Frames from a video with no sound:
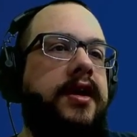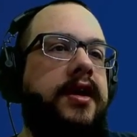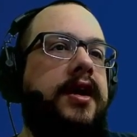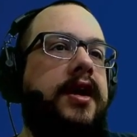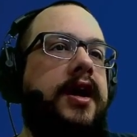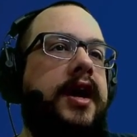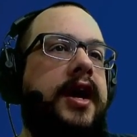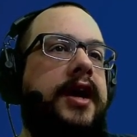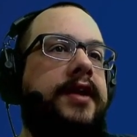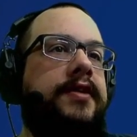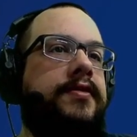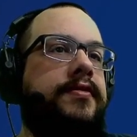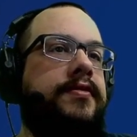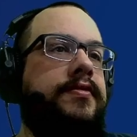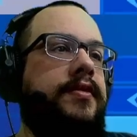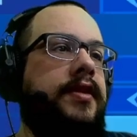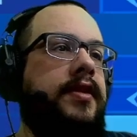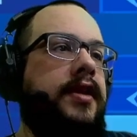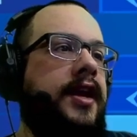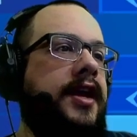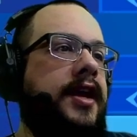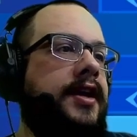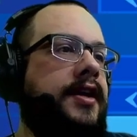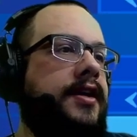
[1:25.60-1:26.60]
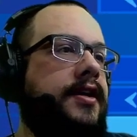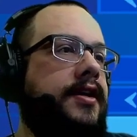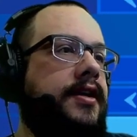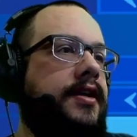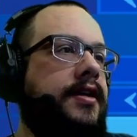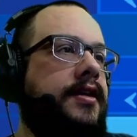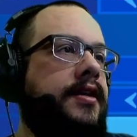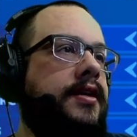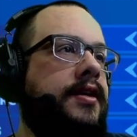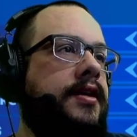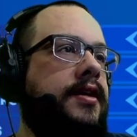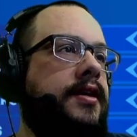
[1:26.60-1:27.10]
I don't like
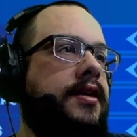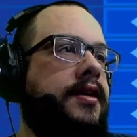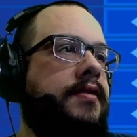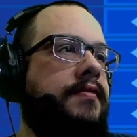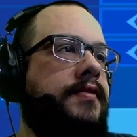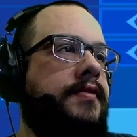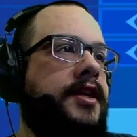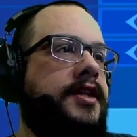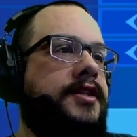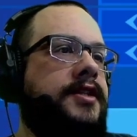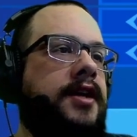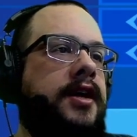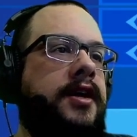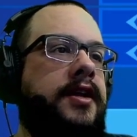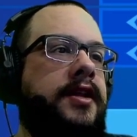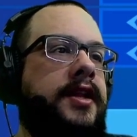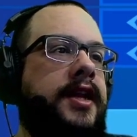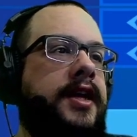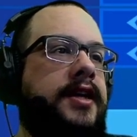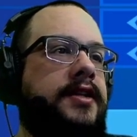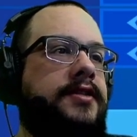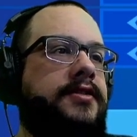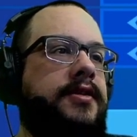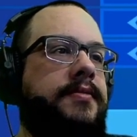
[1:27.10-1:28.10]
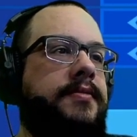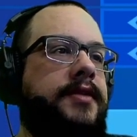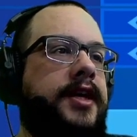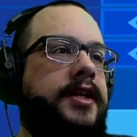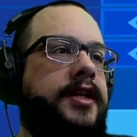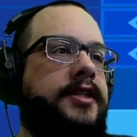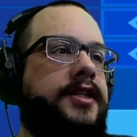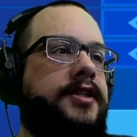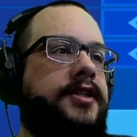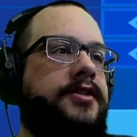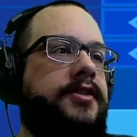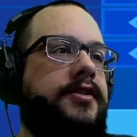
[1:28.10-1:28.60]
uh, when it's on that, so I'm going to
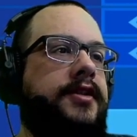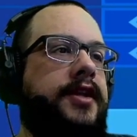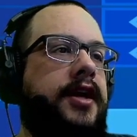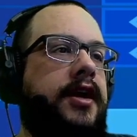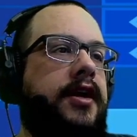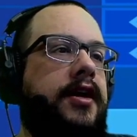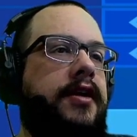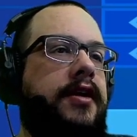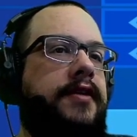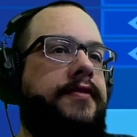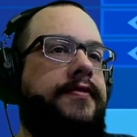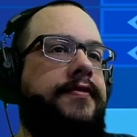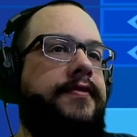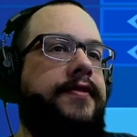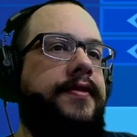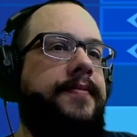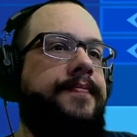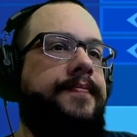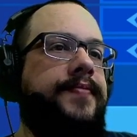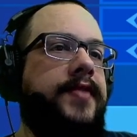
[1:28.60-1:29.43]
actually turn that off.